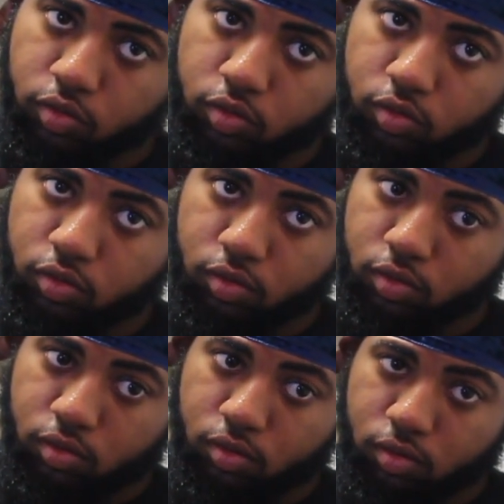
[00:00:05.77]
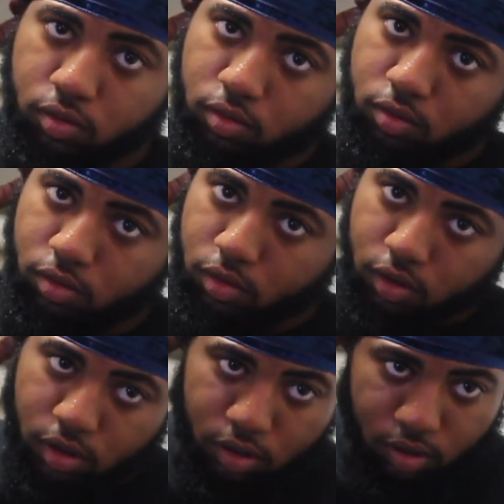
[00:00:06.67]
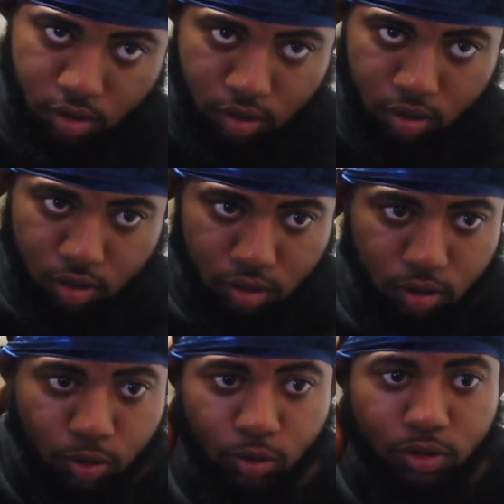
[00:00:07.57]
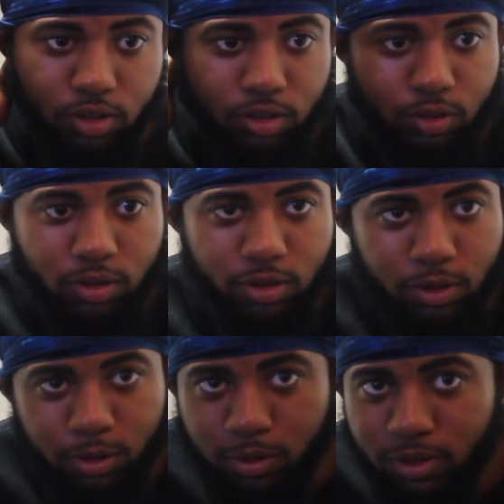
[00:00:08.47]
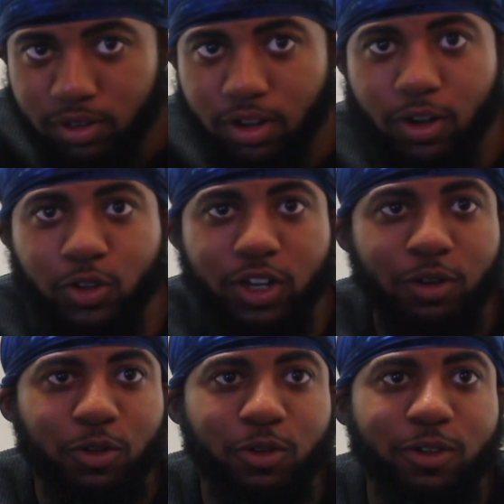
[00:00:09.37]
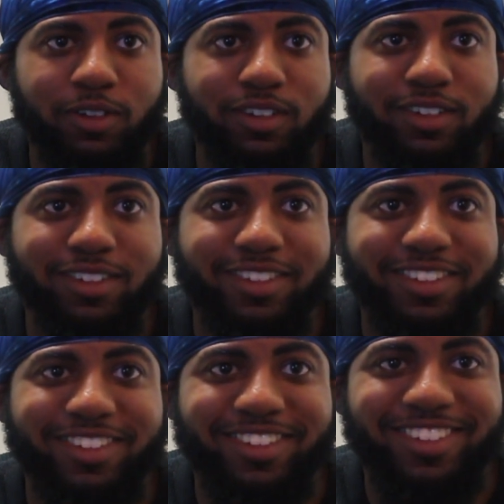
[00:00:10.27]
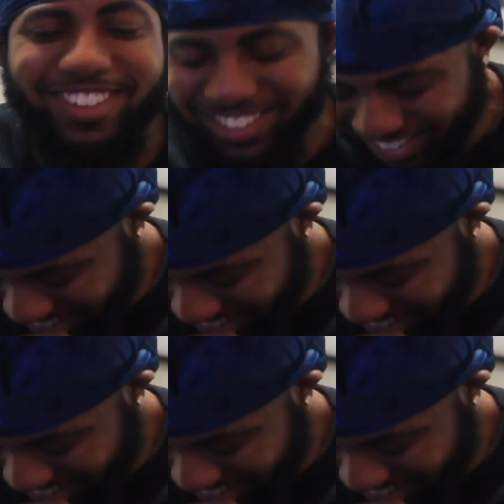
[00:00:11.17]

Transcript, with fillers: what's up, man? Cool, no, cool, no. Oh, you gotta record? Yeah, nah, I'm gonna.